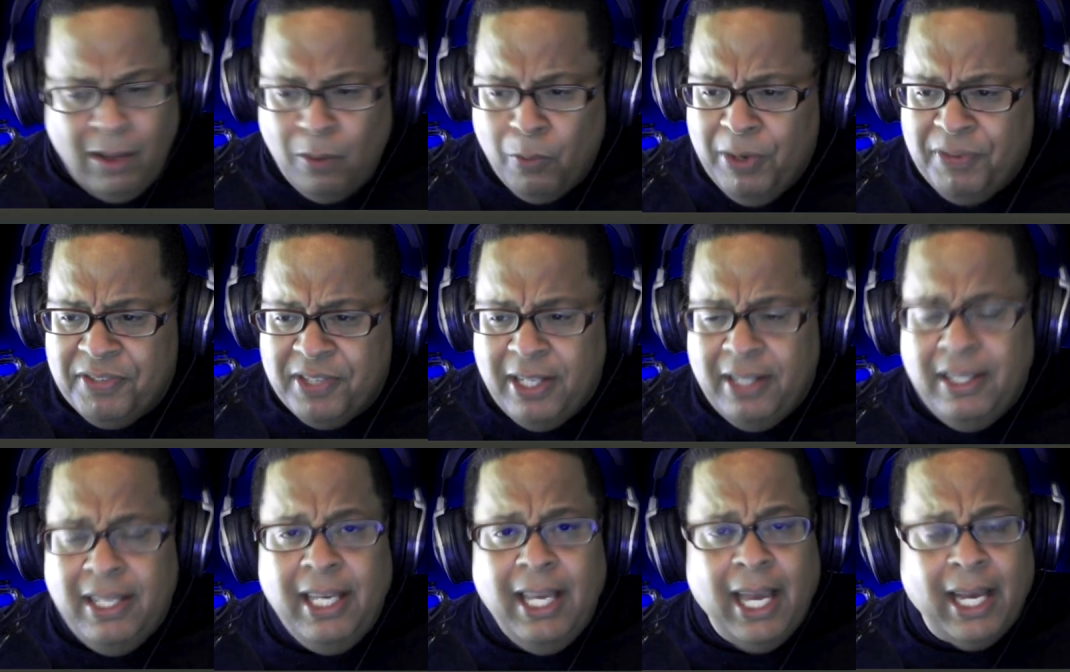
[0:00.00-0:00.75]
We've
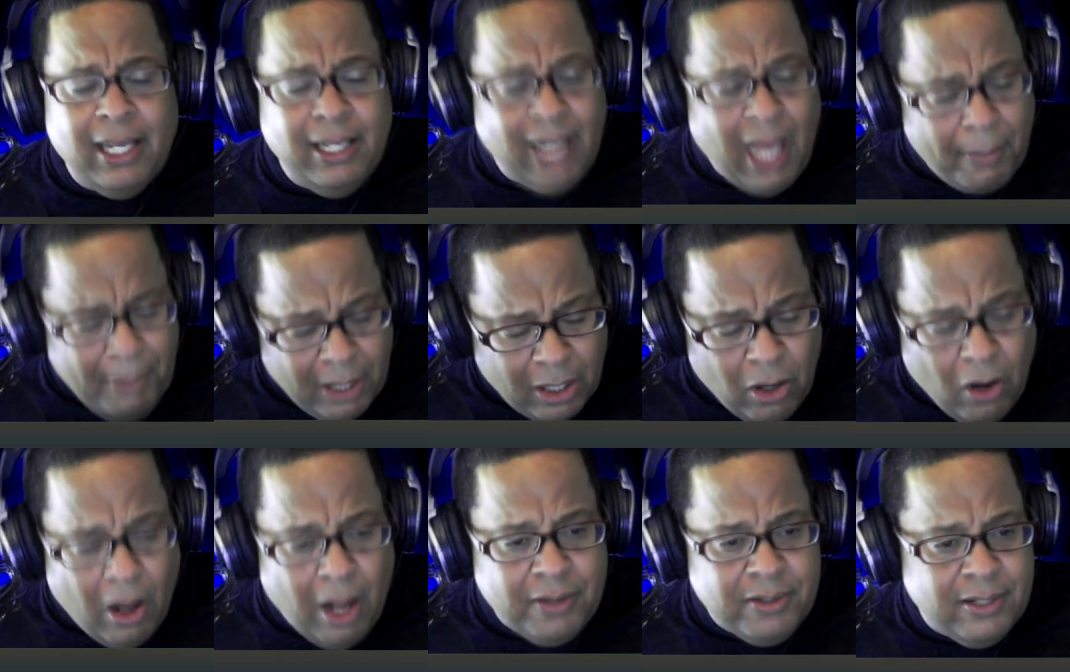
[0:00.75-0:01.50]
seen the economic
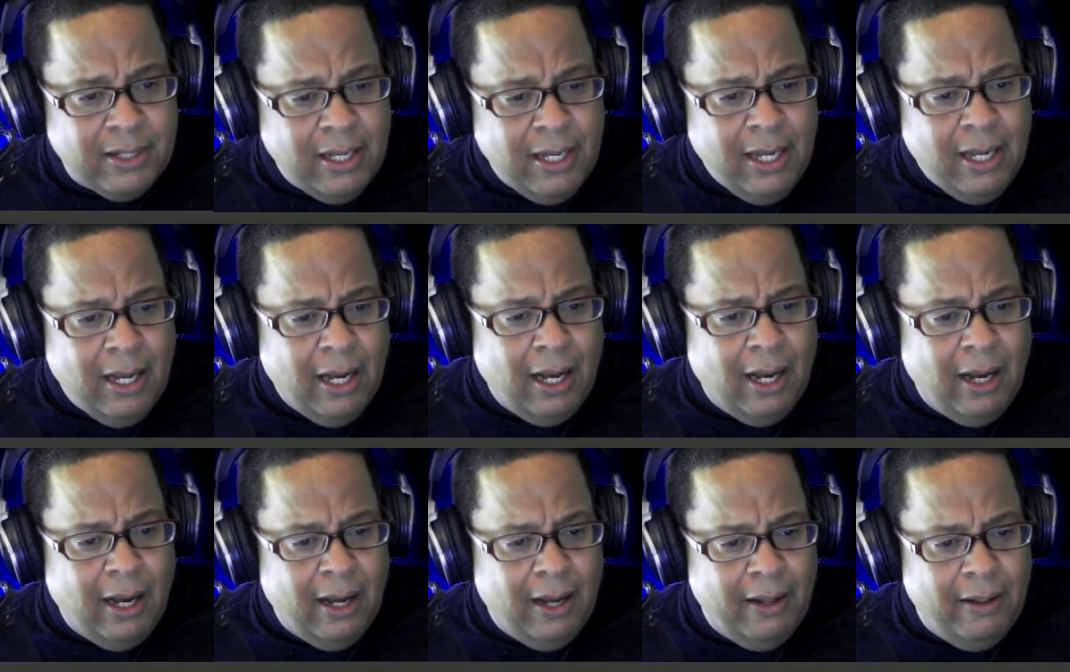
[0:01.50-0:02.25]
costs
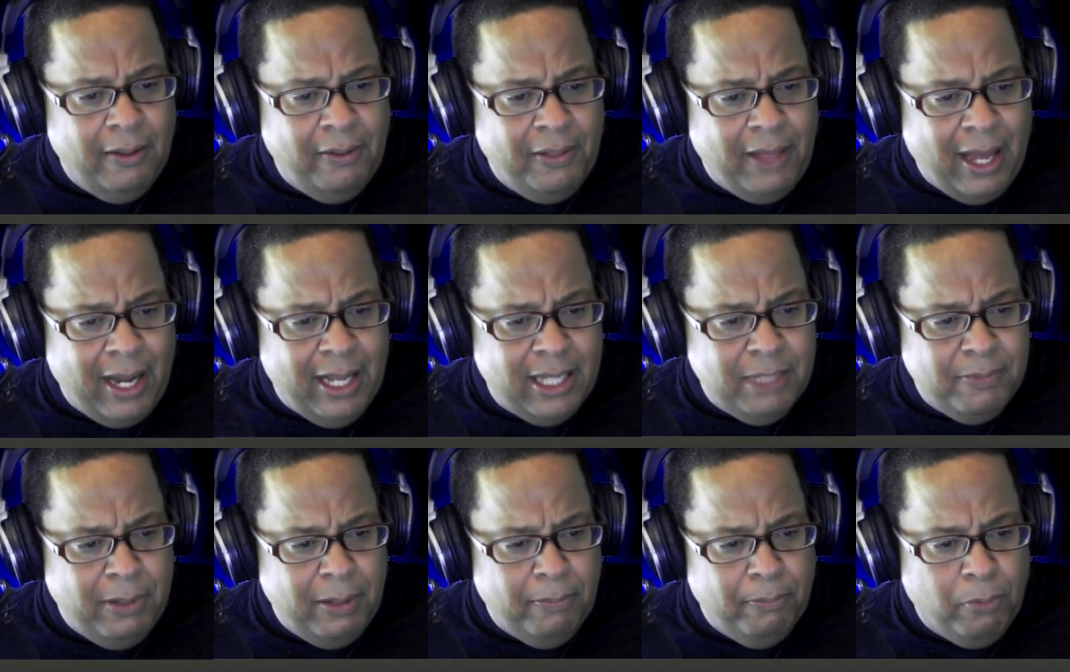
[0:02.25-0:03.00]
that
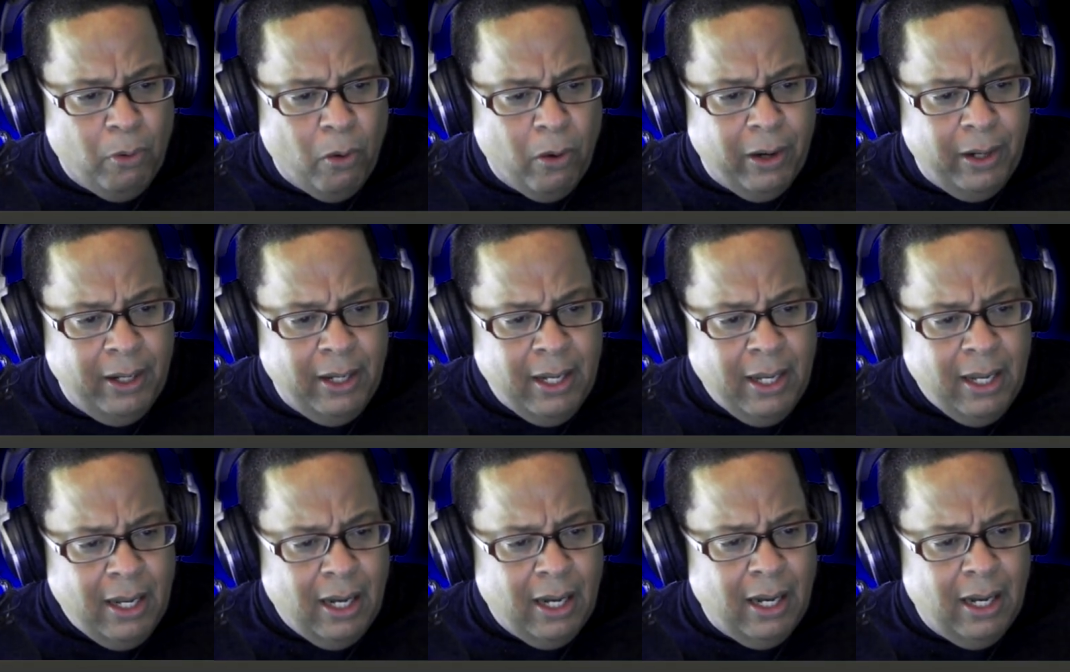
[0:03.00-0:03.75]
has been borne
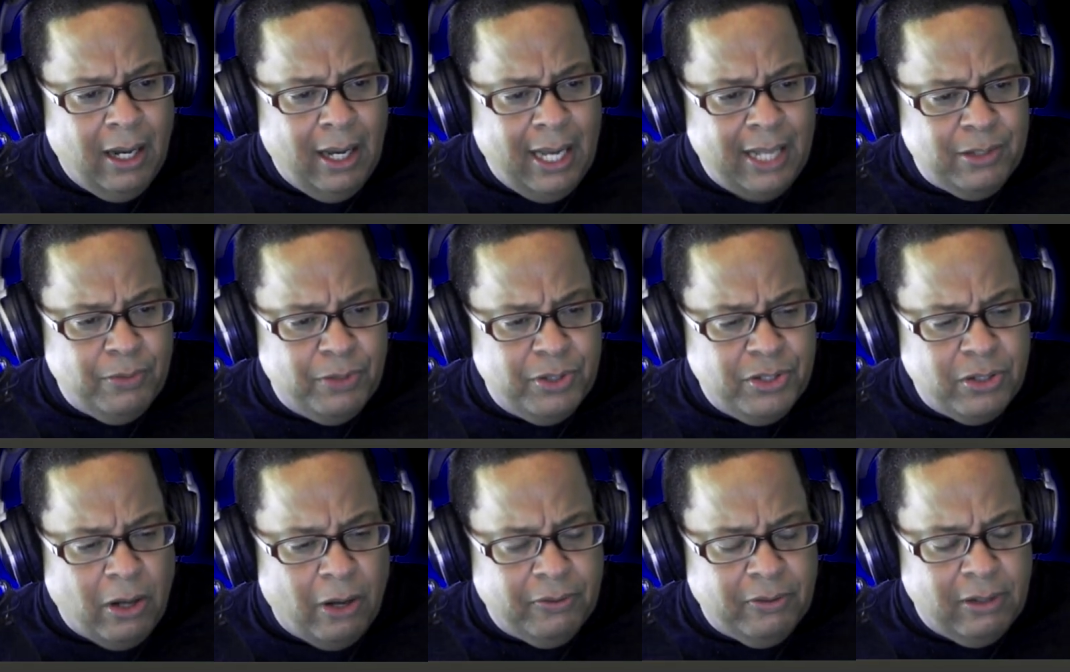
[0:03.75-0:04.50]
as a
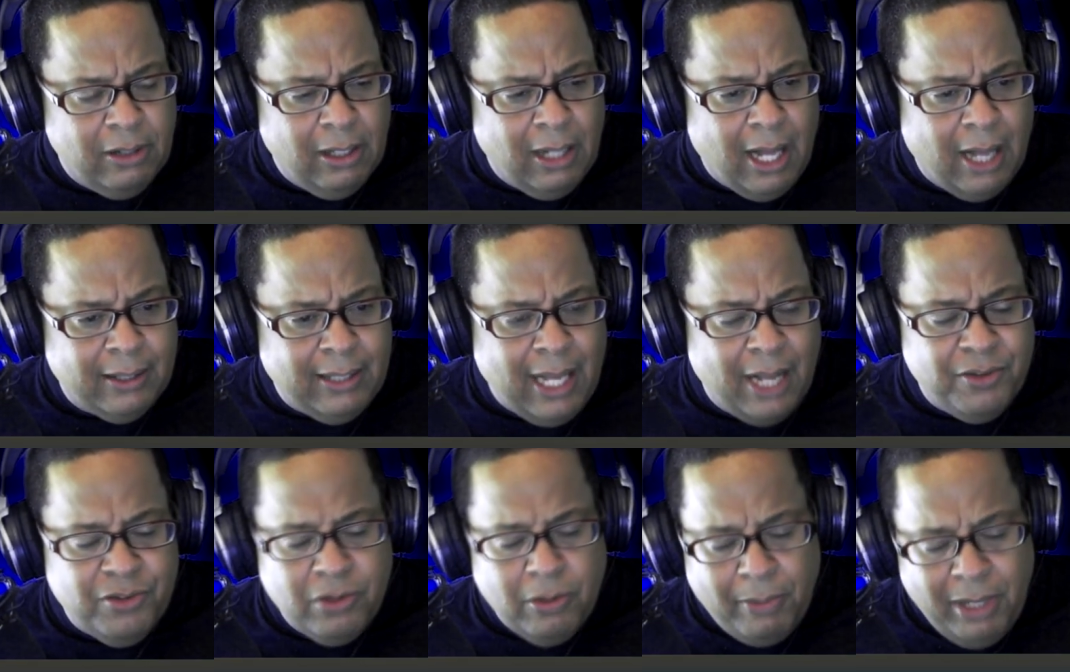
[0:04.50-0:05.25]
result of the
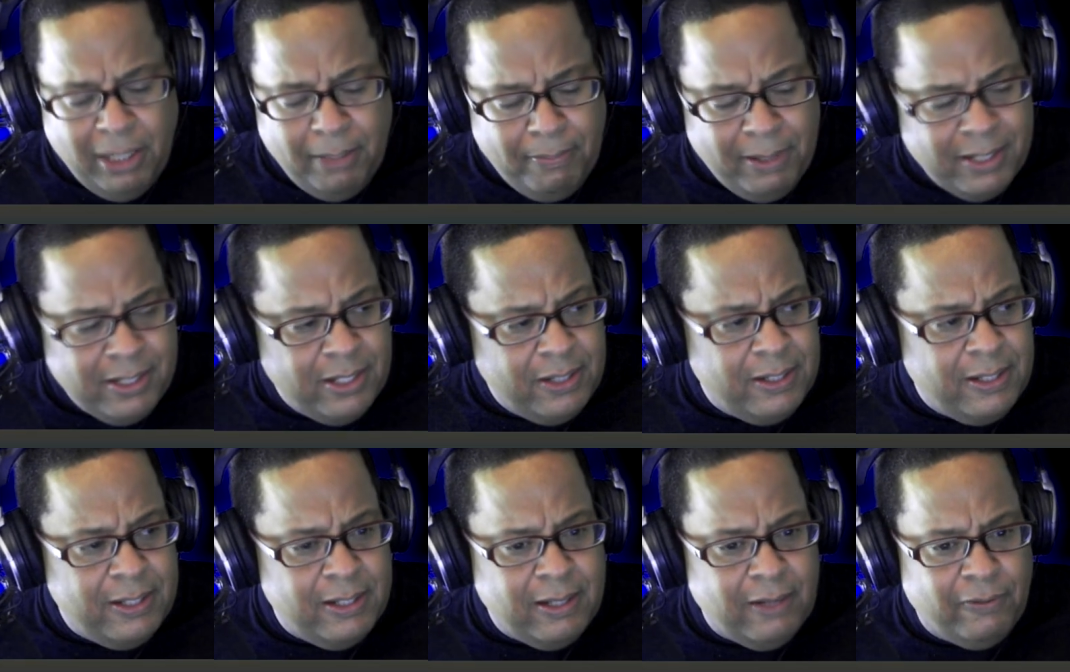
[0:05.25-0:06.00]
lockdown. So many
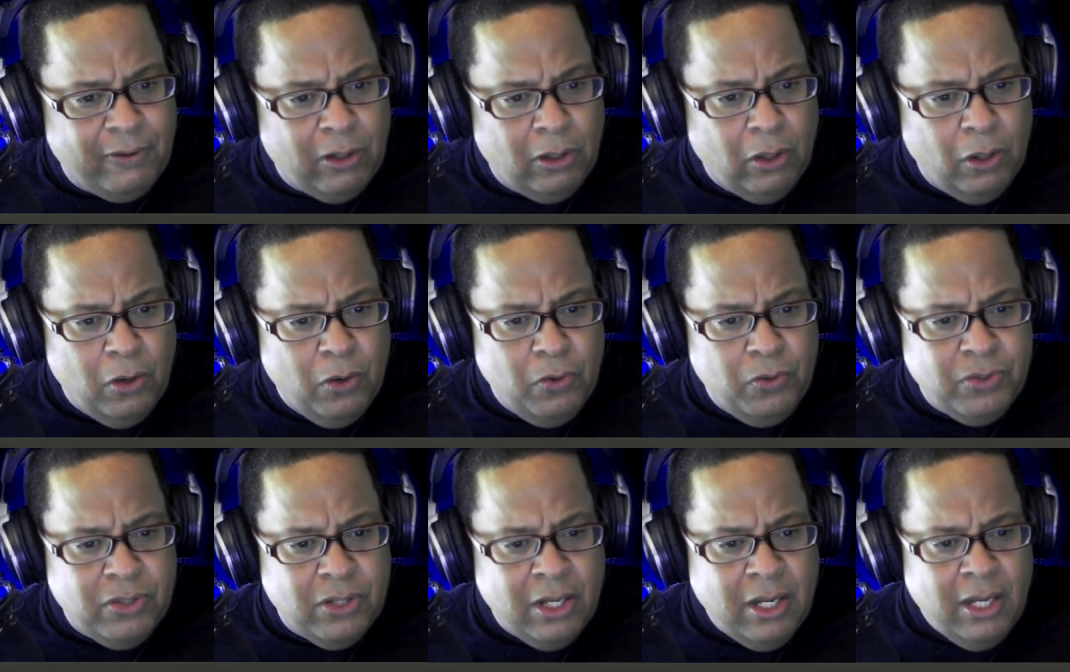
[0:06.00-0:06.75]
businesses have
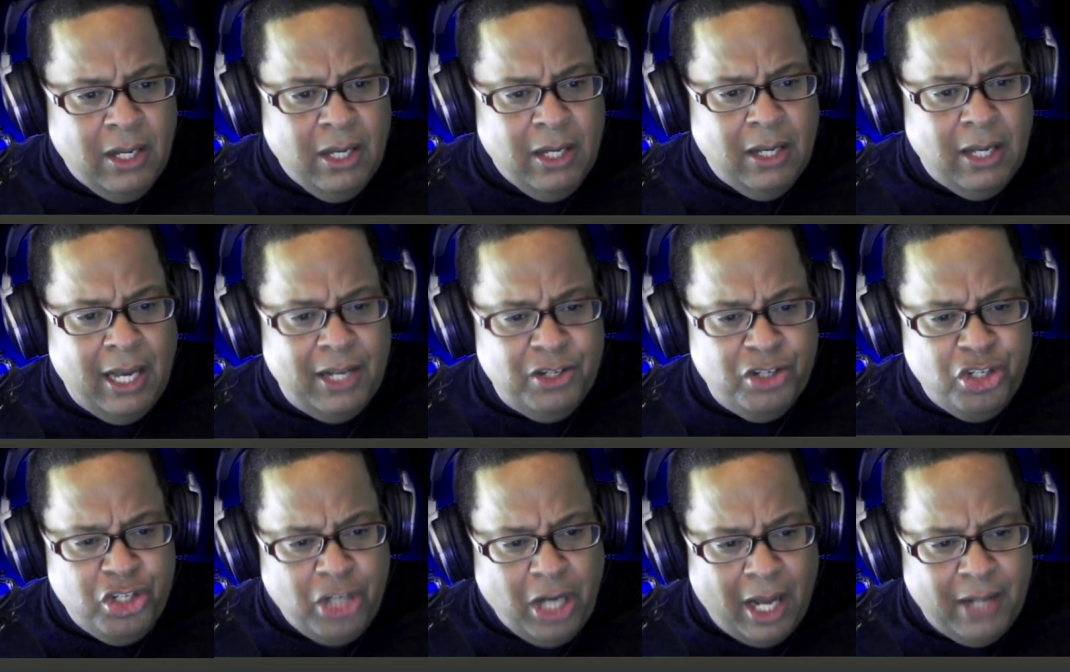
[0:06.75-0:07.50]
closed and
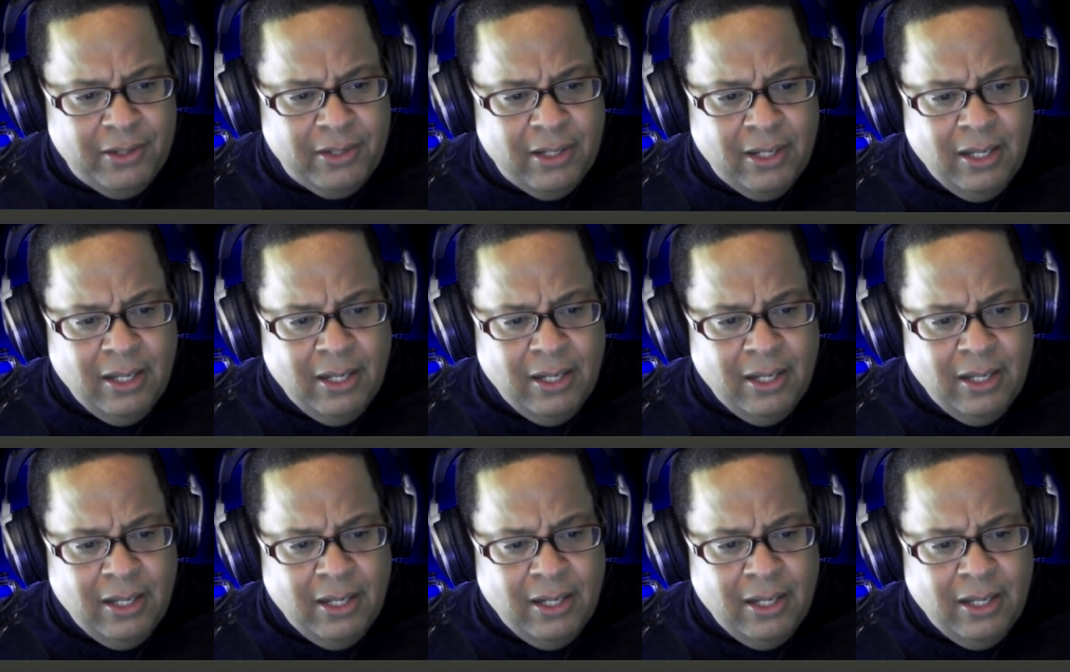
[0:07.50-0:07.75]
shut.